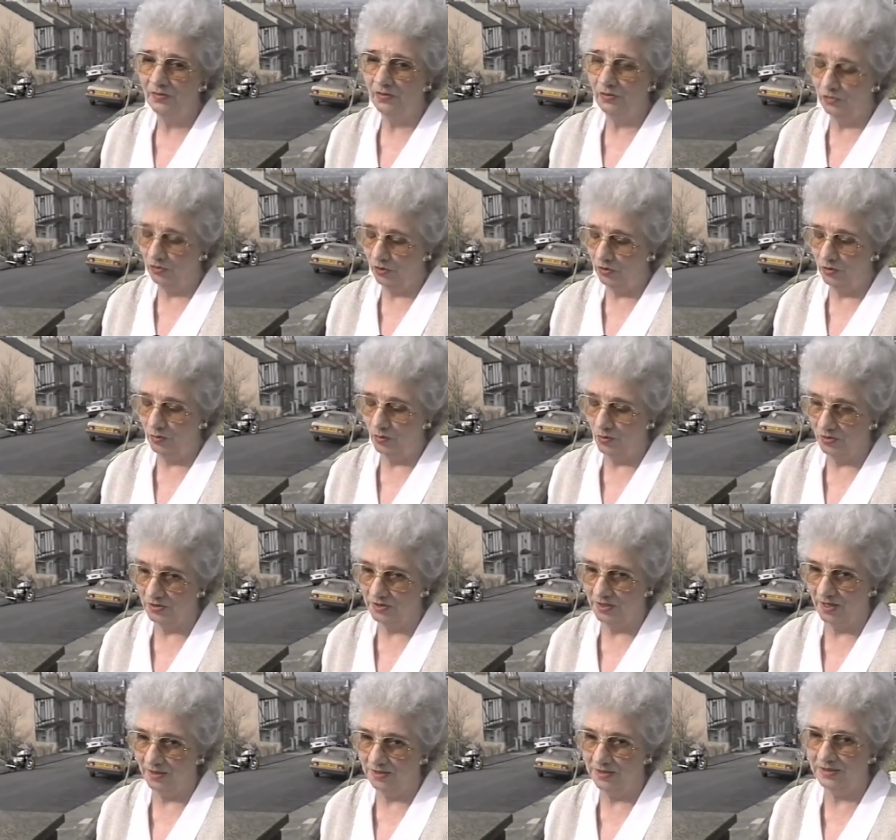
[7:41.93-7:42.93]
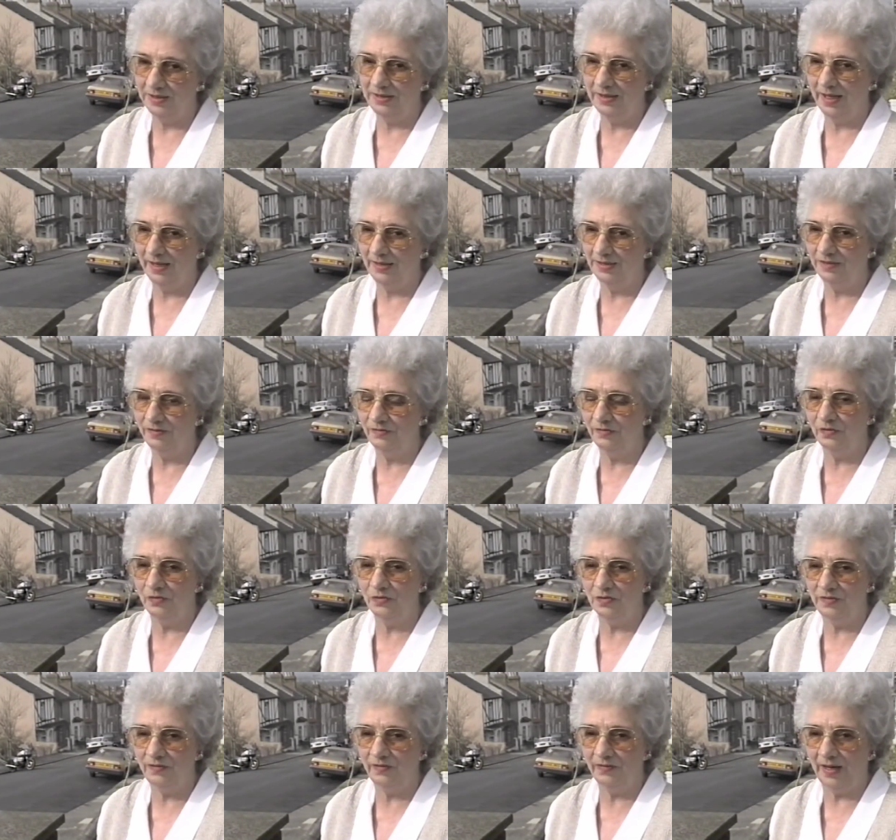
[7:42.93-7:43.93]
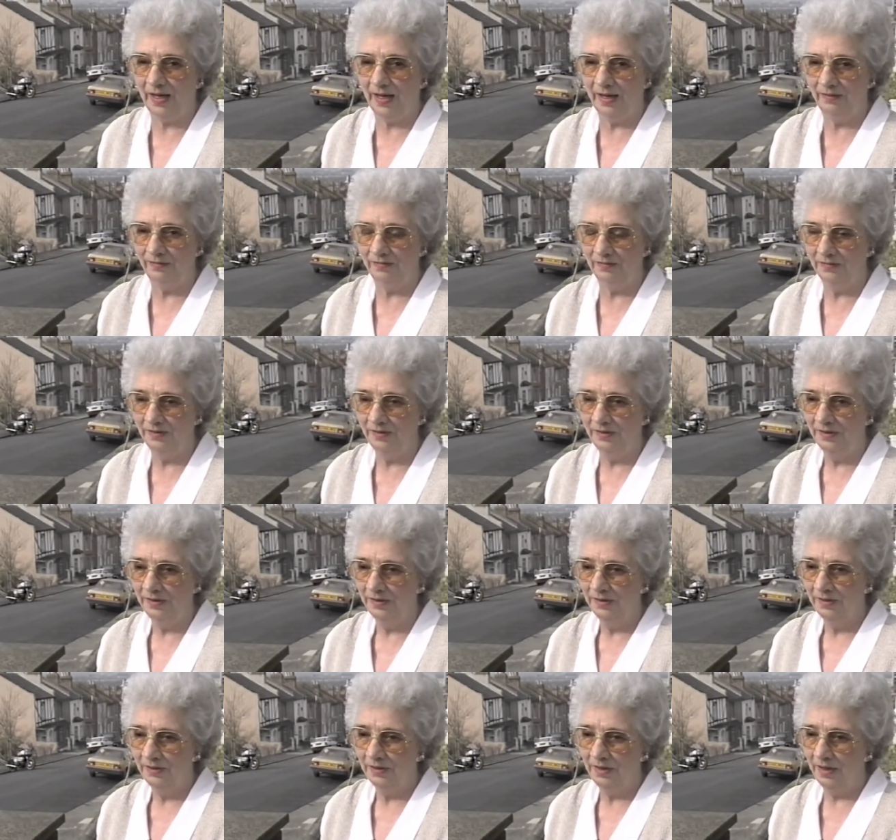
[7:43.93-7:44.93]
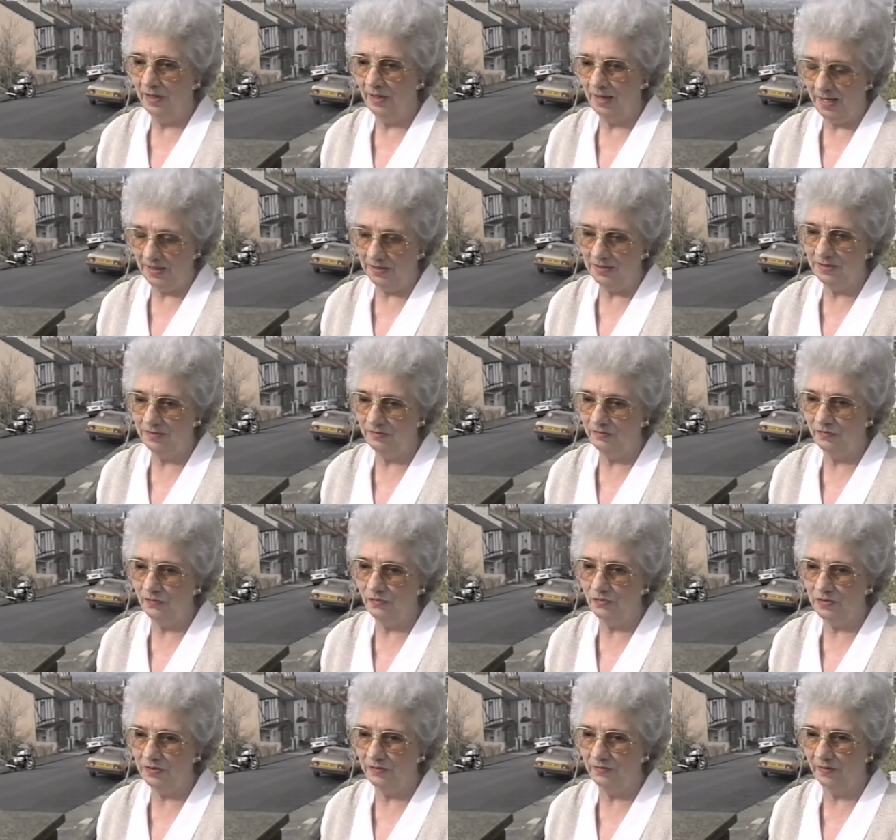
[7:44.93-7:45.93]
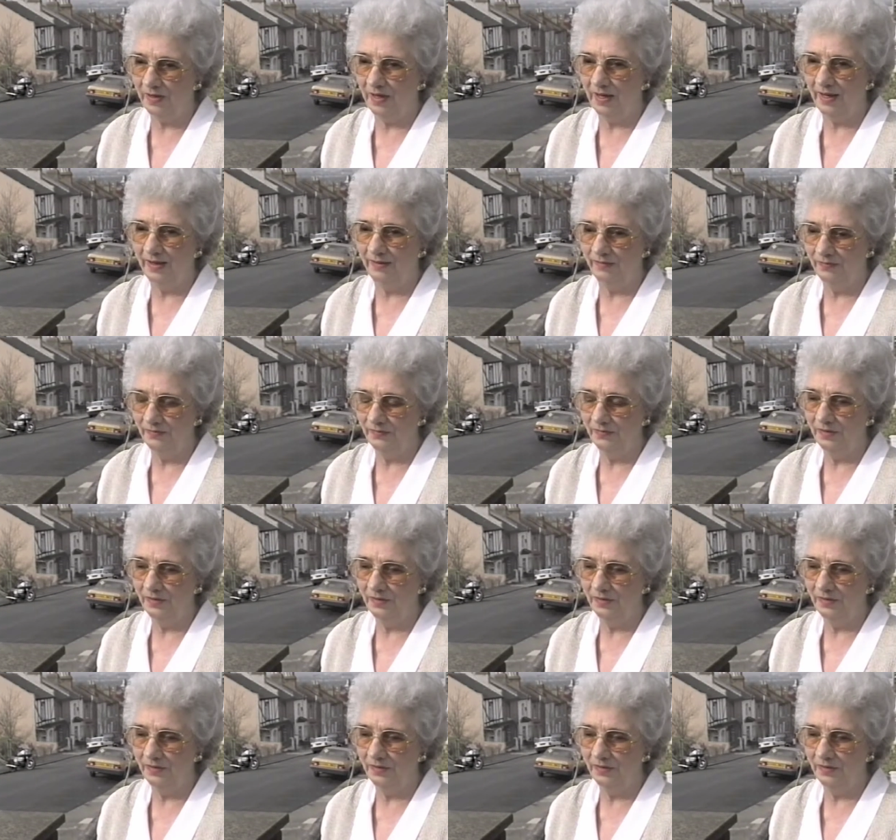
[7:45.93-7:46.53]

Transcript: although the war started in 1945, it uh, ended in 45,